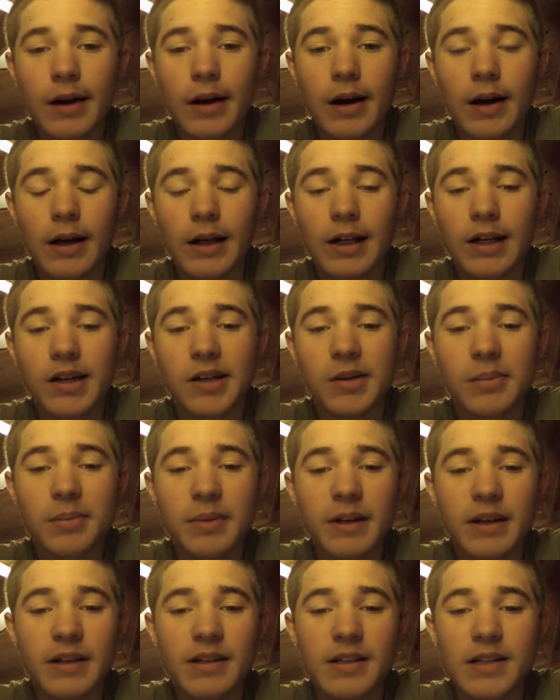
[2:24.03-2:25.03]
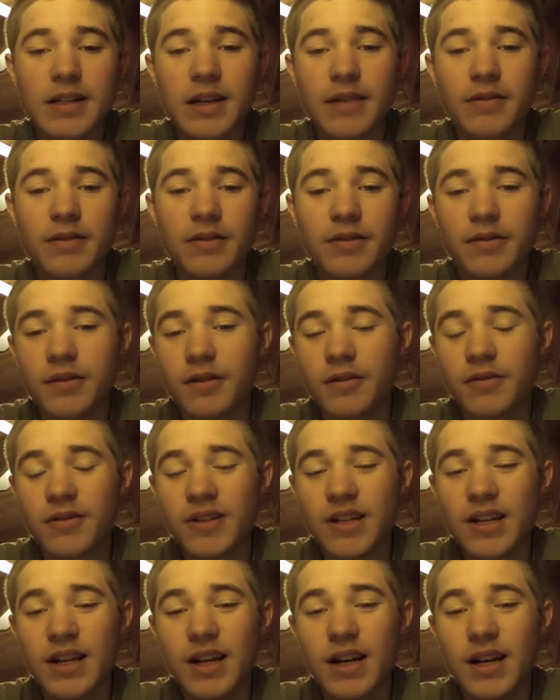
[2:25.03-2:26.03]
I got up at
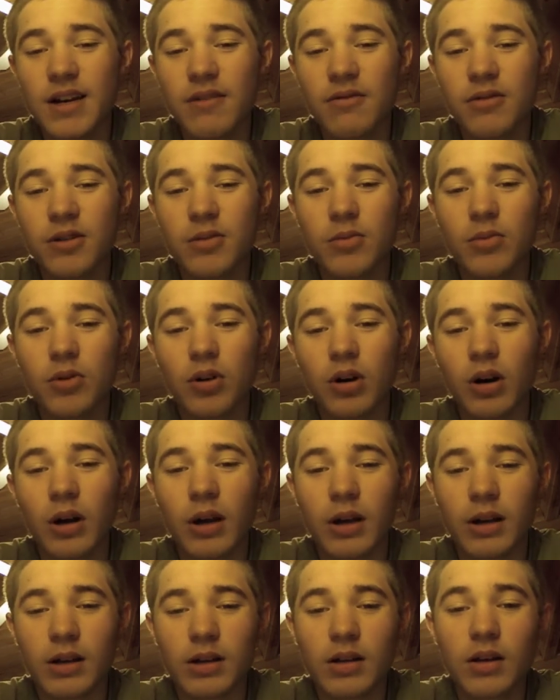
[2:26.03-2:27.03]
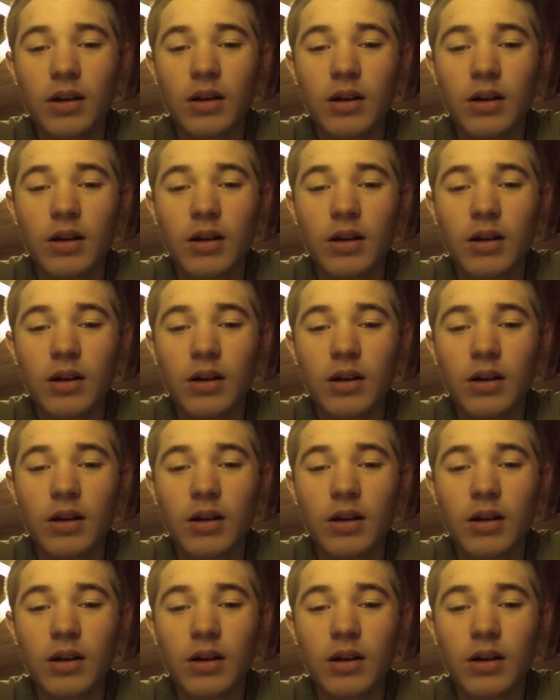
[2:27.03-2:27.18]
7.15 every morning